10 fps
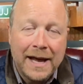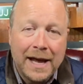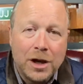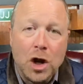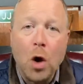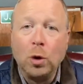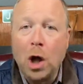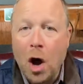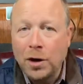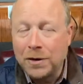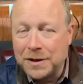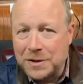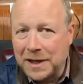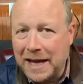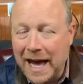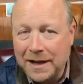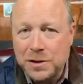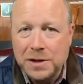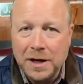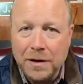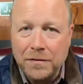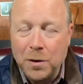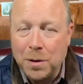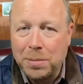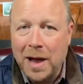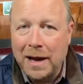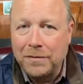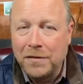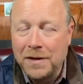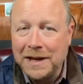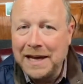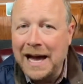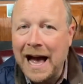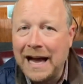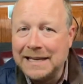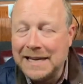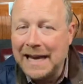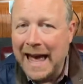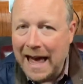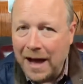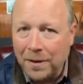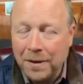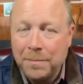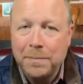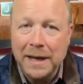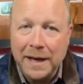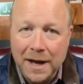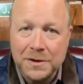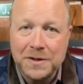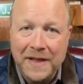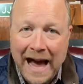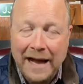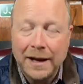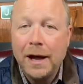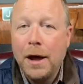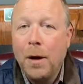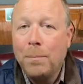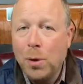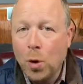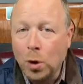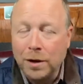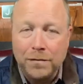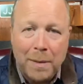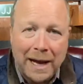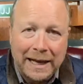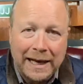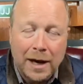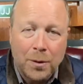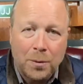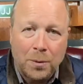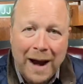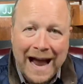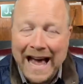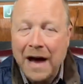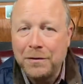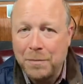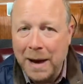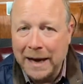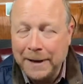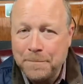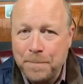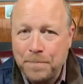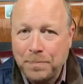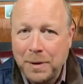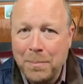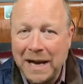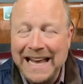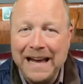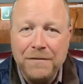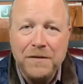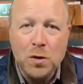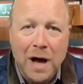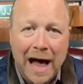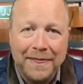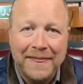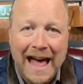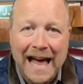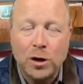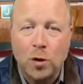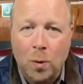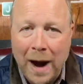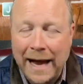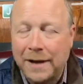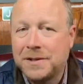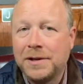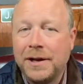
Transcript: no longer is the case if you're applying for the EIDL because that pool of money ran out of money. But if you got that grant,